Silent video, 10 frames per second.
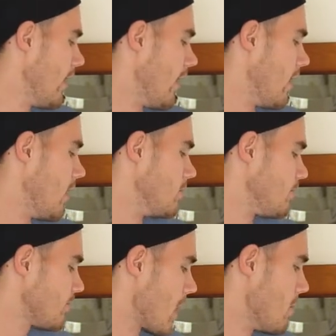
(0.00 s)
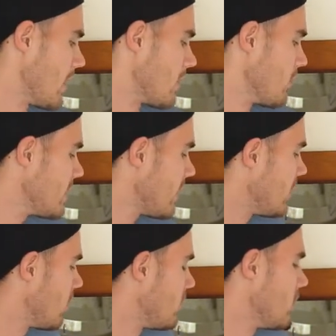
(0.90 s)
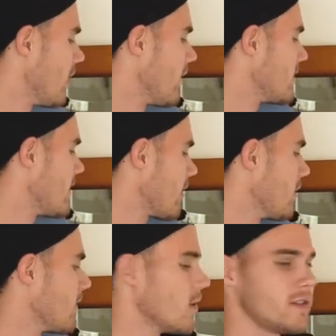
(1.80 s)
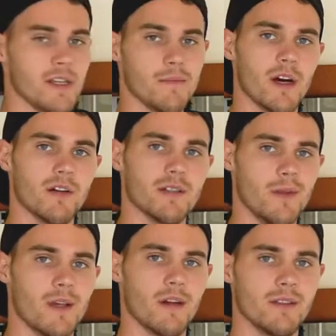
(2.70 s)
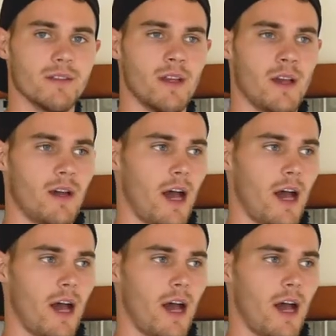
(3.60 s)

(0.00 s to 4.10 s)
But the reason I don't do it on the second or first email is because